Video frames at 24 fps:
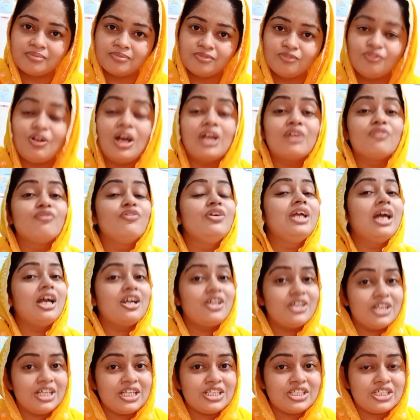What we
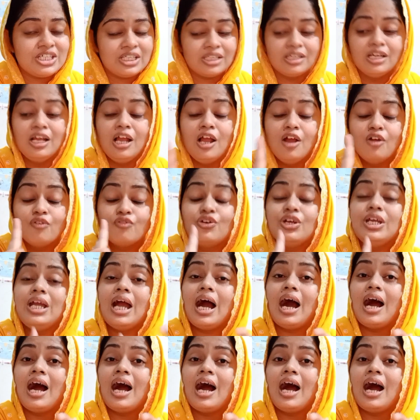are teaching? We